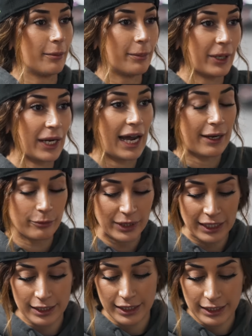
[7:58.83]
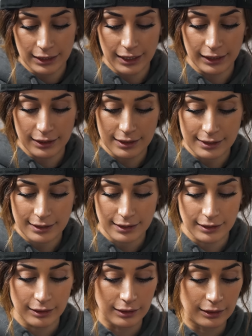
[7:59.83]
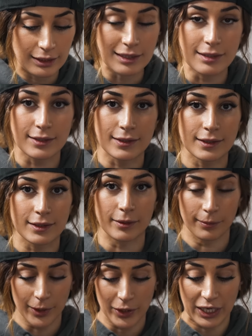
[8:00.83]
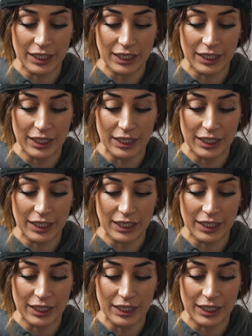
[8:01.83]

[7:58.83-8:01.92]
But I really think that this thing needs some good